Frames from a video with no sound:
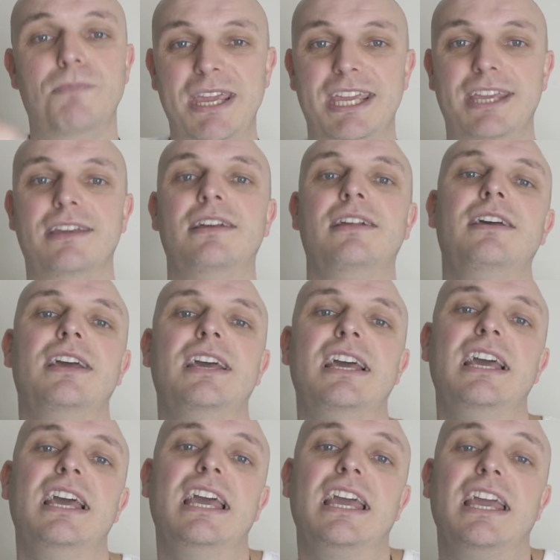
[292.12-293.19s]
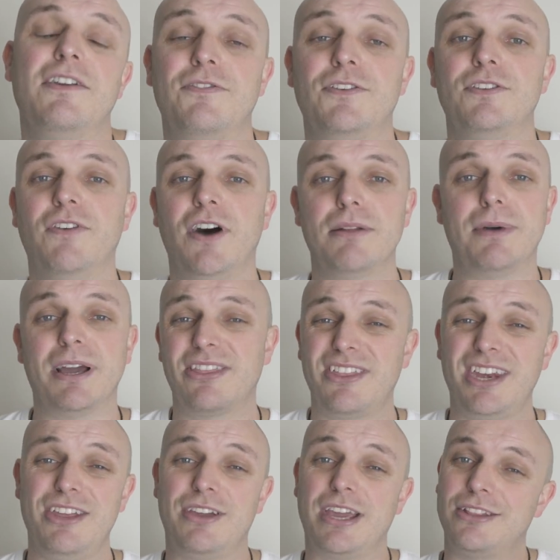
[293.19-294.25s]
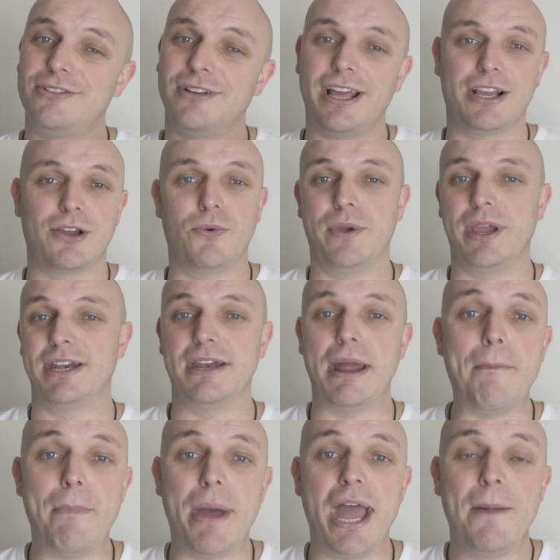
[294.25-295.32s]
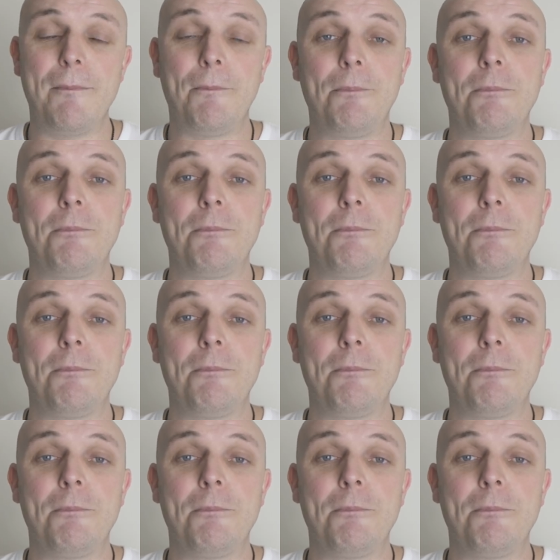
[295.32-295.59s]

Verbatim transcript: B. If you divide it by 3, you get to like a weird number.